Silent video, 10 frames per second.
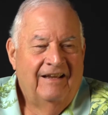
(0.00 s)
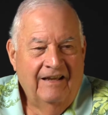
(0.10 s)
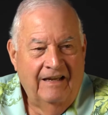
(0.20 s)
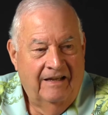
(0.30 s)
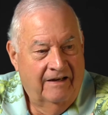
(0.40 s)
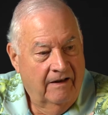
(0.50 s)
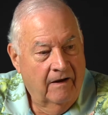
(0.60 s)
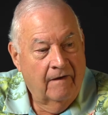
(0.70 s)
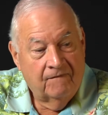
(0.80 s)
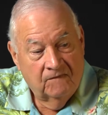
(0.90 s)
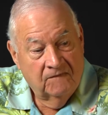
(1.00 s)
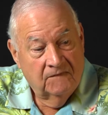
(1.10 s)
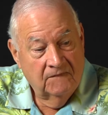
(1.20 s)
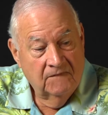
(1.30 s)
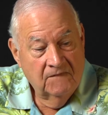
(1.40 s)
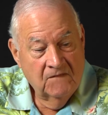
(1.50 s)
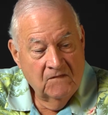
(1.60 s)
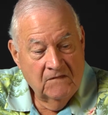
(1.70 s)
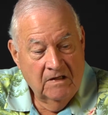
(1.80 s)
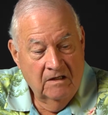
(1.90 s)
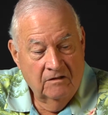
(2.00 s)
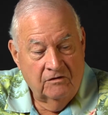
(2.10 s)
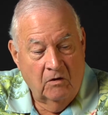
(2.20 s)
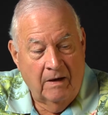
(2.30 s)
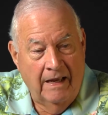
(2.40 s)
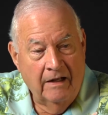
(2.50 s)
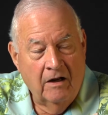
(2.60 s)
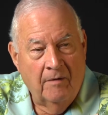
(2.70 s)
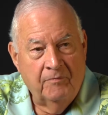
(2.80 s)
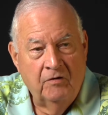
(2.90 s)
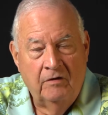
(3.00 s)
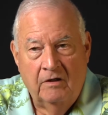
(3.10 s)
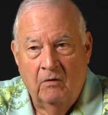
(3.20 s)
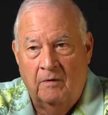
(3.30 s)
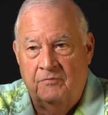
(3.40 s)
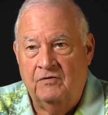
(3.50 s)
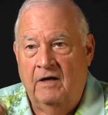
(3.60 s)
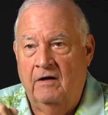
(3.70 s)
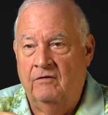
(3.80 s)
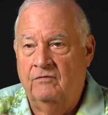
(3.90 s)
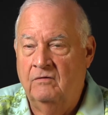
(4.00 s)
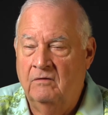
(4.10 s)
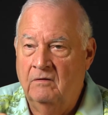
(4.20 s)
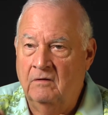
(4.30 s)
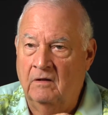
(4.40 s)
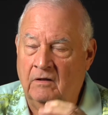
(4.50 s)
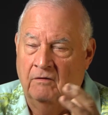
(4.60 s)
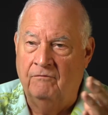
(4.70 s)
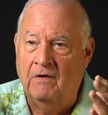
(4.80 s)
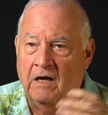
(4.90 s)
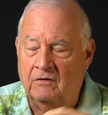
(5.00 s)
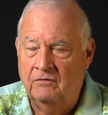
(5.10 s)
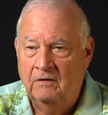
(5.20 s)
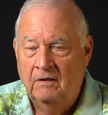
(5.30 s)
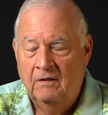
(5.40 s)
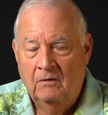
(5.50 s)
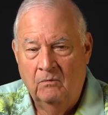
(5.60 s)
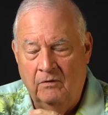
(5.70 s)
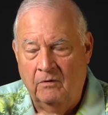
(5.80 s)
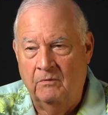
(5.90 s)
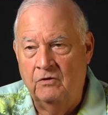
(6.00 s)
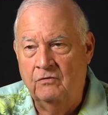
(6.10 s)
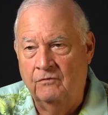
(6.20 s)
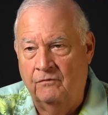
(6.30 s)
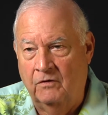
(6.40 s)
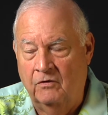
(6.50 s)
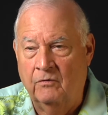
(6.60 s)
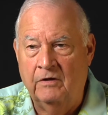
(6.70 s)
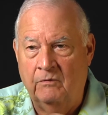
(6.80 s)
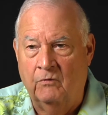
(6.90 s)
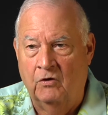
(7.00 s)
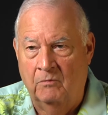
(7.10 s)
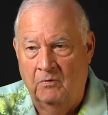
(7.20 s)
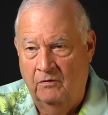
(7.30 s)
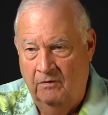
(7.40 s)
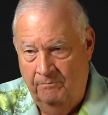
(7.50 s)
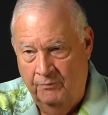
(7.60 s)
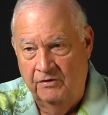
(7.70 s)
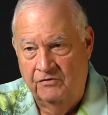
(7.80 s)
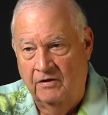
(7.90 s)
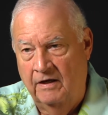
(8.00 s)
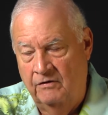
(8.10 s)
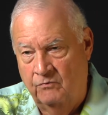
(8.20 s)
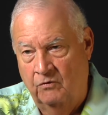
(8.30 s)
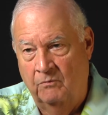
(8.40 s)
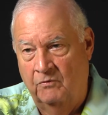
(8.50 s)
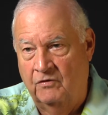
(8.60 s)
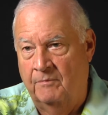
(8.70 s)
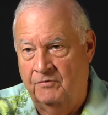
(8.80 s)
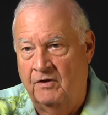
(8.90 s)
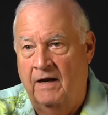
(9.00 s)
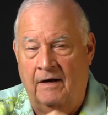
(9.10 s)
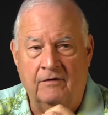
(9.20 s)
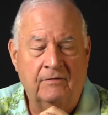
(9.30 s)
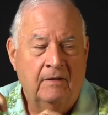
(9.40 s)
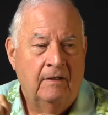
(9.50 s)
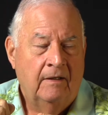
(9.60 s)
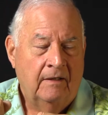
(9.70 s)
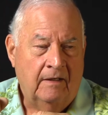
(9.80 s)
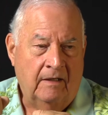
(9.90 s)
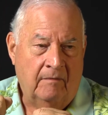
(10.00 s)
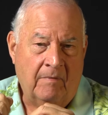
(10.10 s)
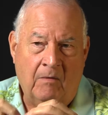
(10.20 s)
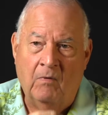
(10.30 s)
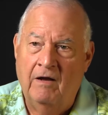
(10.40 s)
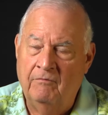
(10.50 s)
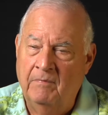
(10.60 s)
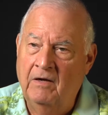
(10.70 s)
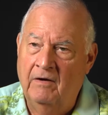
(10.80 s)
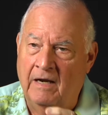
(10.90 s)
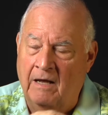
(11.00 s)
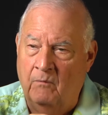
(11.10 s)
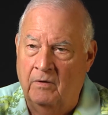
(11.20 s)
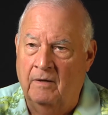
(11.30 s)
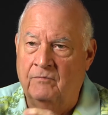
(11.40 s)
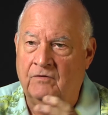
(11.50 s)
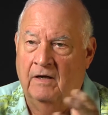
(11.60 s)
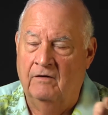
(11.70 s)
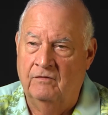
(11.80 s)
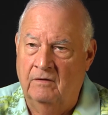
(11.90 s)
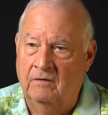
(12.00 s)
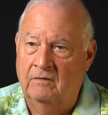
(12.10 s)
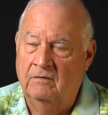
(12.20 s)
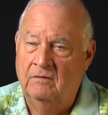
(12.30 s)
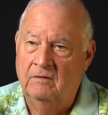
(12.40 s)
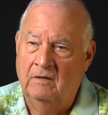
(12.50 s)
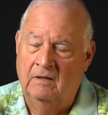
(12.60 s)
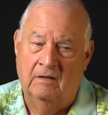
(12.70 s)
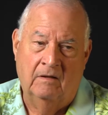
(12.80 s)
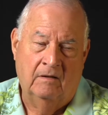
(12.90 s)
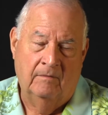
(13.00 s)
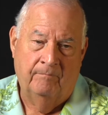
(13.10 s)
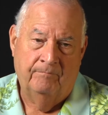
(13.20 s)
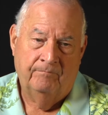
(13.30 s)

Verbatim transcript: And um, so I had an opportunity to go upstairs uh, in the Fox. What they were using for a green room or the pre-stage room was upstairs, right. and my wife Mary and I went upstairs, and and um,